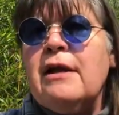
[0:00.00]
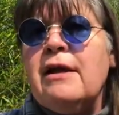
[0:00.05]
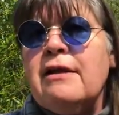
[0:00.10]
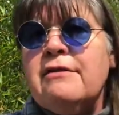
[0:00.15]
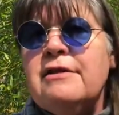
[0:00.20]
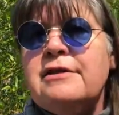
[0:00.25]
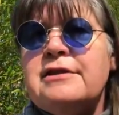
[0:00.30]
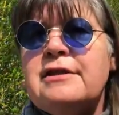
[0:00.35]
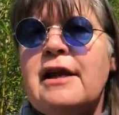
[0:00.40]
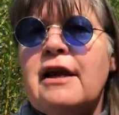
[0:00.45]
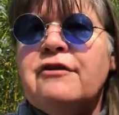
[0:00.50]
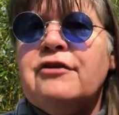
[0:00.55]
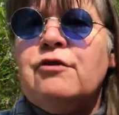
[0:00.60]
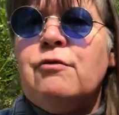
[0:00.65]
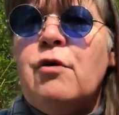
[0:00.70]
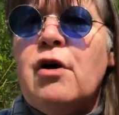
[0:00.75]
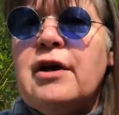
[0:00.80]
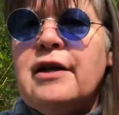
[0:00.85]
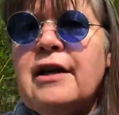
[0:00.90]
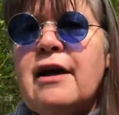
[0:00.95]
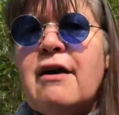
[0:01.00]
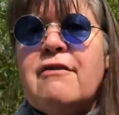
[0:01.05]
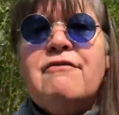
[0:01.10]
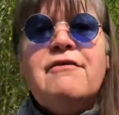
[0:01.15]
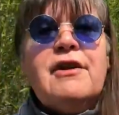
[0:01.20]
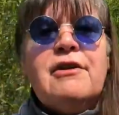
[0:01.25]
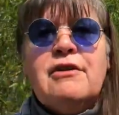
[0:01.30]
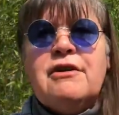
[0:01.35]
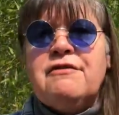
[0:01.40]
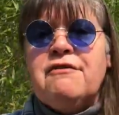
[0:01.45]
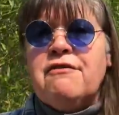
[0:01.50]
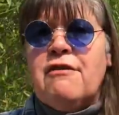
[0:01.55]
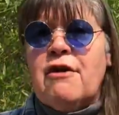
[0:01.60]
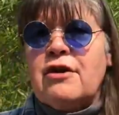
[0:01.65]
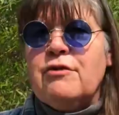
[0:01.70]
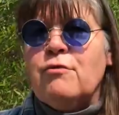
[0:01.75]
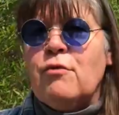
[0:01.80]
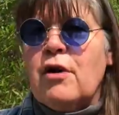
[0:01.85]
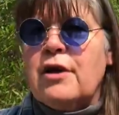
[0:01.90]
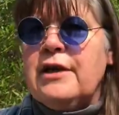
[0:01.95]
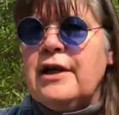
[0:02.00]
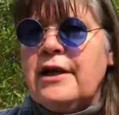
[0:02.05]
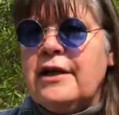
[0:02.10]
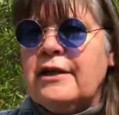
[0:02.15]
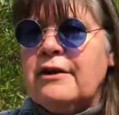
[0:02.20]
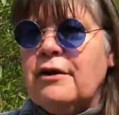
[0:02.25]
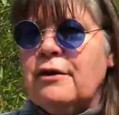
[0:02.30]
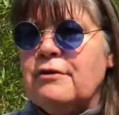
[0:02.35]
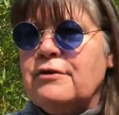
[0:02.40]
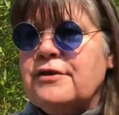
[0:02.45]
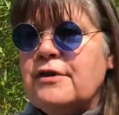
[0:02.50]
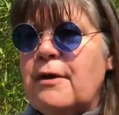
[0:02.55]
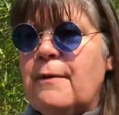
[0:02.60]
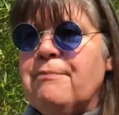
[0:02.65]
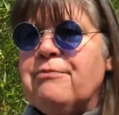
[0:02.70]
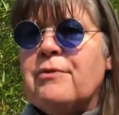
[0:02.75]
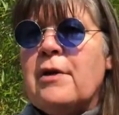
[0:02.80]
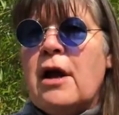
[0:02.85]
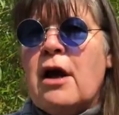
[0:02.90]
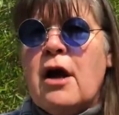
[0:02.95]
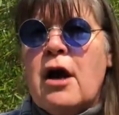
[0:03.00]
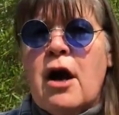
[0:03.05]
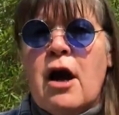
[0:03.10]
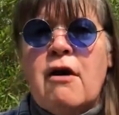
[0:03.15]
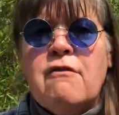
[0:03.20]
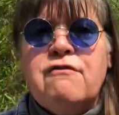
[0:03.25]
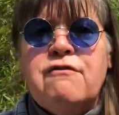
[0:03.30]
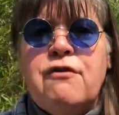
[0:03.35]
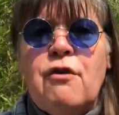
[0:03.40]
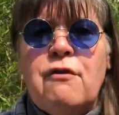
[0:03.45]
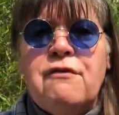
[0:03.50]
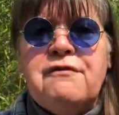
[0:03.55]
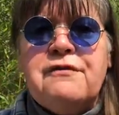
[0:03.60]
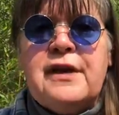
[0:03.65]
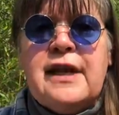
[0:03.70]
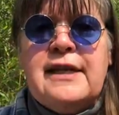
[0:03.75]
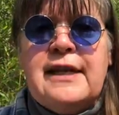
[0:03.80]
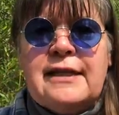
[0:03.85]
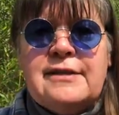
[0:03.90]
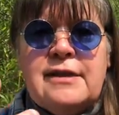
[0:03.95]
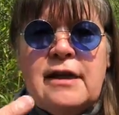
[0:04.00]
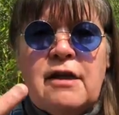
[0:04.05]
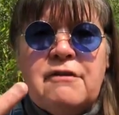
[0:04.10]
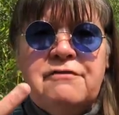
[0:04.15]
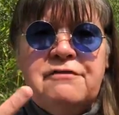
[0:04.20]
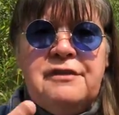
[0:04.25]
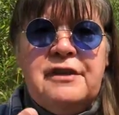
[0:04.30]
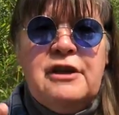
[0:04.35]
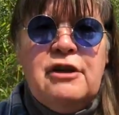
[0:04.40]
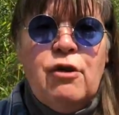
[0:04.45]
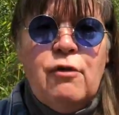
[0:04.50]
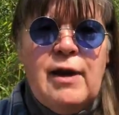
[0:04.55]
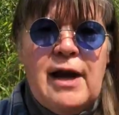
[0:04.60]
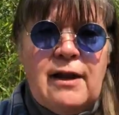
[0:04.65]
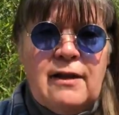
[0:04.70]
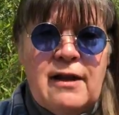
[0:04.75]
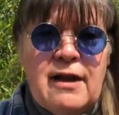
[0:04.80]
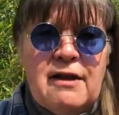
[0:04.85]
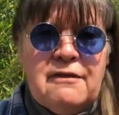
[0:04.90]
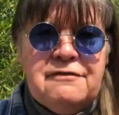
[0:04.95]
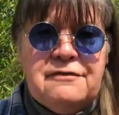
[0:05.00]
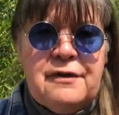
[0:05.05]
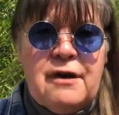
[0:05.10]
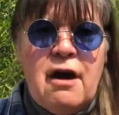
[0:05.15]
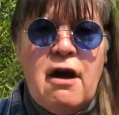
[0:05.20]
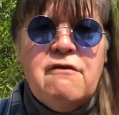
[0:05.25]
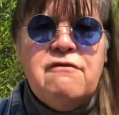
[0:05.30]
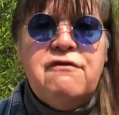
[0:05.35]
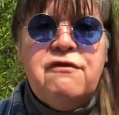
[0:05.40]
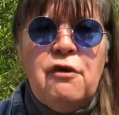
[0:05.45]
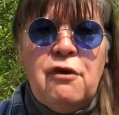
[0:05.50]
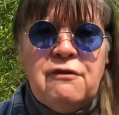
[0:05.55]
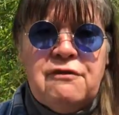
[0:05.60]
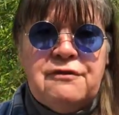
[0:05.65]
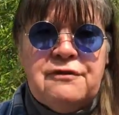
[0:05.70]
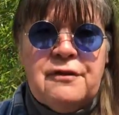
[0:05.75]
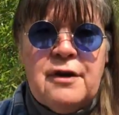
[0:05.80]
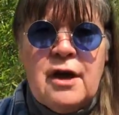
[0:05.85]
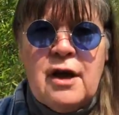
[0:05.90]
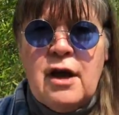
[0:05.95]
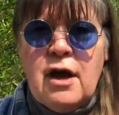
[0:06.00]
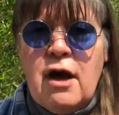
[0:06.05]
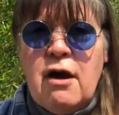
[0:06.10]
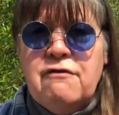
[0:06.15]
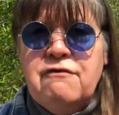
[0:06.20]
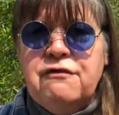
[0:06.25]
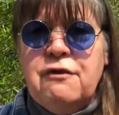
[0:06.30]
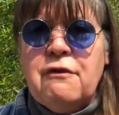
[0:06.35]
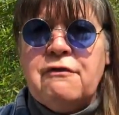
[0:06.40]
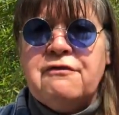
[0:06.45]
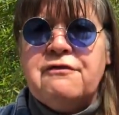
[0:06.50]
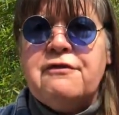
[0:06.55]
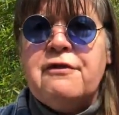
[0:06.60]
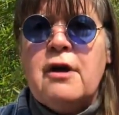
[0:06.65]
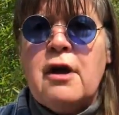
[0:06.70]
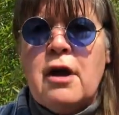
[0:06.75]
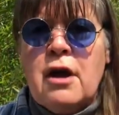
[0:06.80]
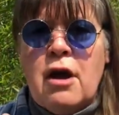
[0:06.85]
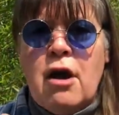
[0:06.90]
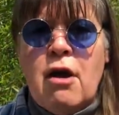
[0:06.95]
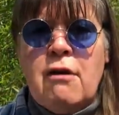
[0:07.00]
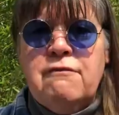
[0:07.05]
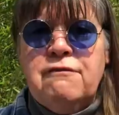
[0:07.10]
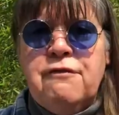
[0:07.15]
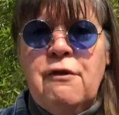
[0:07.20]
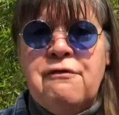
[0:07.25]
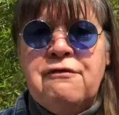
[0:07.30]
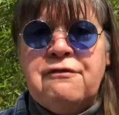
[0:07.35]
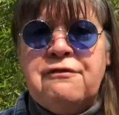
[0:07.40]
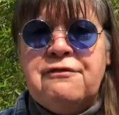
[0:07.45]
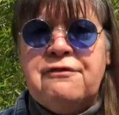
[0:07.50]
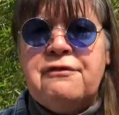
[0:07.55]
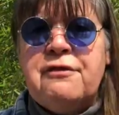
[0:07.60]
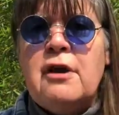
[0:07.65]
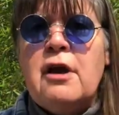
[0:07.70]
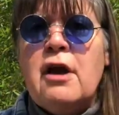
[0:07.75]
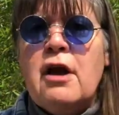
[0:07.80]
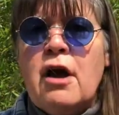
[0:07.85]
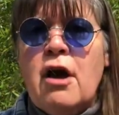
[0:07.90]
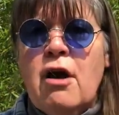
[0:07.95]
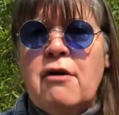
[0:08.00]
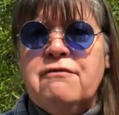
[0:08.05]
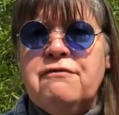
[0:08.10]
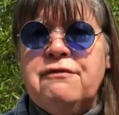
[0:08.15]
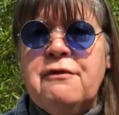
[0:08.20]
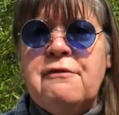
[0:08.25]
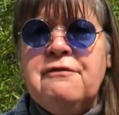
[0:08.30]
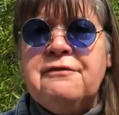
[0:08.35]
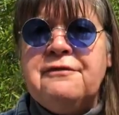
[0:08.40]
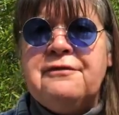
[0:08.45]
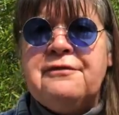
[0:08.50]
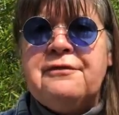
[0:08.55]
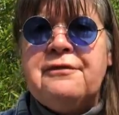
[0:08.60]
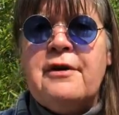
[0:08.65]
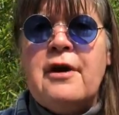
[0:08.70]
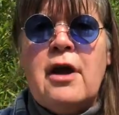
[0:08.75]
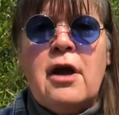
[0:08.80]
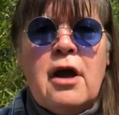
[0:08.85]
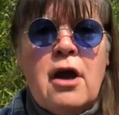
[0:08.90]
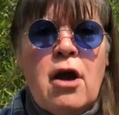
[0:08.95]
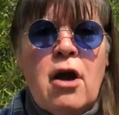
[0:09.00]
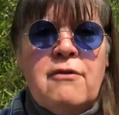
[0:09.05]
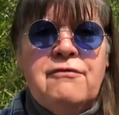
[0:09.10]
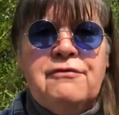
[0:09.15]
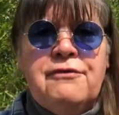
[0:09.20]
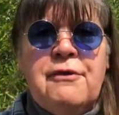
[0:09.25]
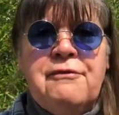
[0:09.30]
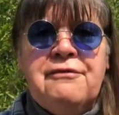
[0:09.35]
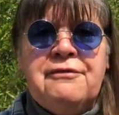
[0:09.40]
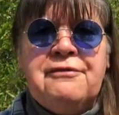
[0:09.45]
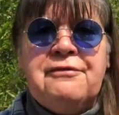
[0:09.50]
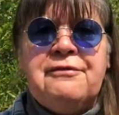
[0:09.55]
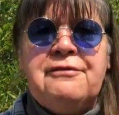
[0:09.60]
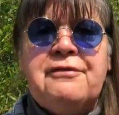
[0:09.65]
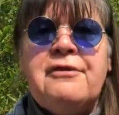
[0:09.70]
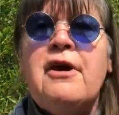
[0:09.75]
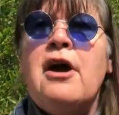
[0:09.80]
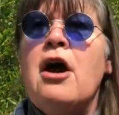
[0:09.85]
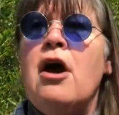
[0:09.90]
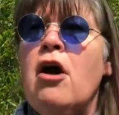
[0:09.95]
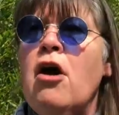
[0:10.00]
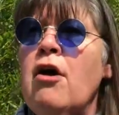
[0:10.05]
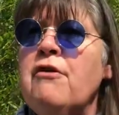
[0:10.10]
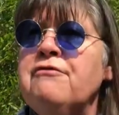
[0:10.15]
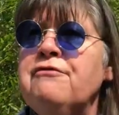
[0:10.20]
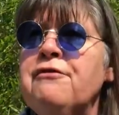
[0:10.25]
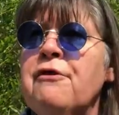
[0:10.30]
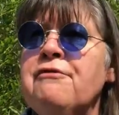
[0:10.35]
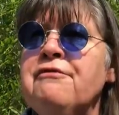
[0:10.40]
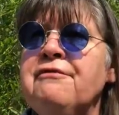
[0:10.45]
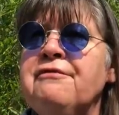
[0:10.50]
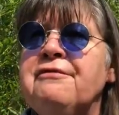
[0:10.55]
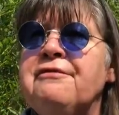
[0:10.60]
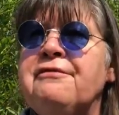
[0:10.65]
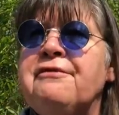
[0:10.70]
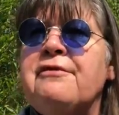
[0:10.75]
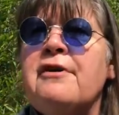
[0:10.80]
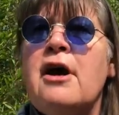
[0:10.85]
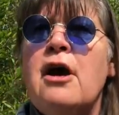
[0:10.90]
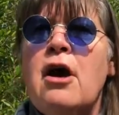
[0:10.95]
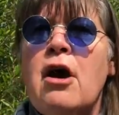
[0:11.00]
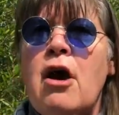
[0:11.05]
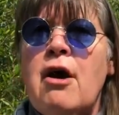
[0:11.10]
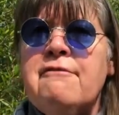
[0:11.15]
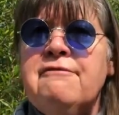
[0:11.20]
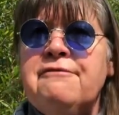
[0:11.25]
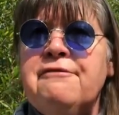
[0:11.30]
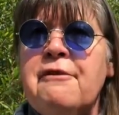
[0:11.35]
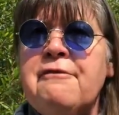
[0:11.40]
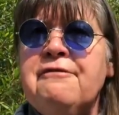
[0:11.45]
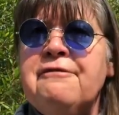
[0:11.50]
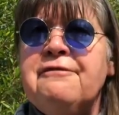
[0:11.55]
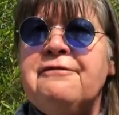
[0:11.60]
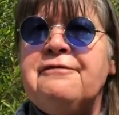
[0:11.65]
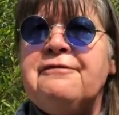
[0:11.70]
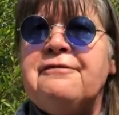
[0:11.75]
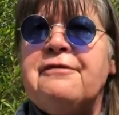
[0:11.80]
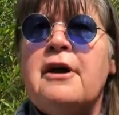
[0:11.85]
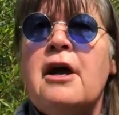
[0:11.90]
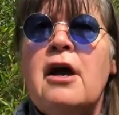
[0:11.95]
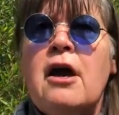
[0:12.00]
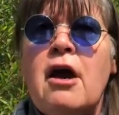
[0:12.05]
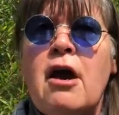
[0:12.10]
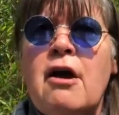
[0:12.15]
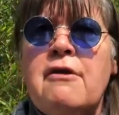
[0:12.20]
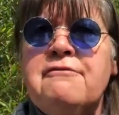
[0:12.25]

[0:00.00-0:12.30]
This next one, a very fun one, it goes a wolf, and that's a VOLF, a wolf, a wolf, a wolf, a wolf, a woof, a woof, a woof, a